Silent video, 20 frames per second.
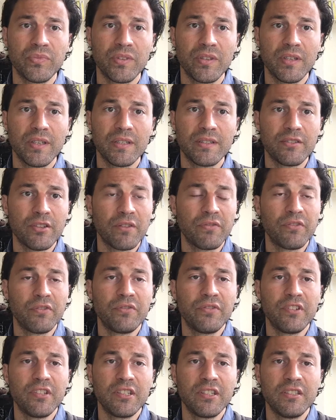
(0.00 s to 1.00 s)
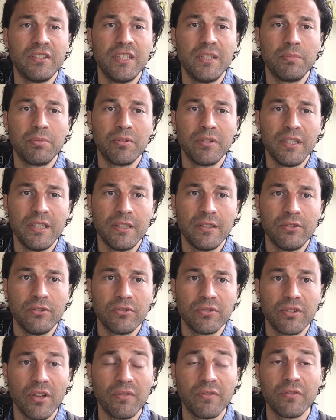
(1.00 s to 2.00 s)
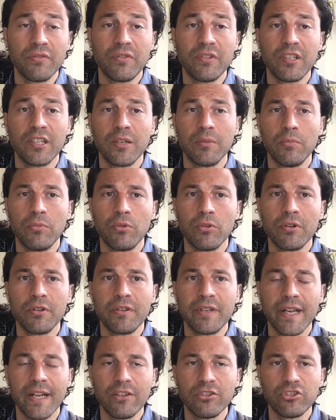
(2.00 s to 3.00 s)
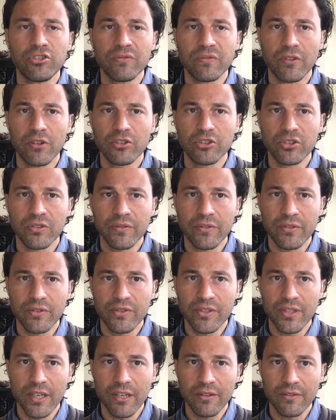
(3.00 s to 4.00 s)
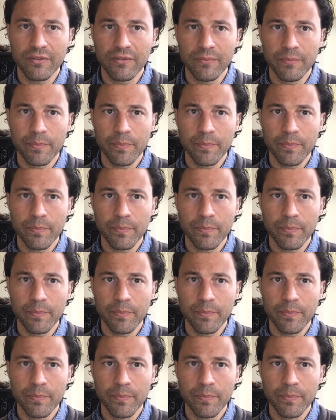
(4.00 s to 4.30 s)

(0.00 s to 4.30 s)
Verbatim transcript: It's not fulfilling a deeper need in you. It's not fulfilling a more intelligent version of yourself.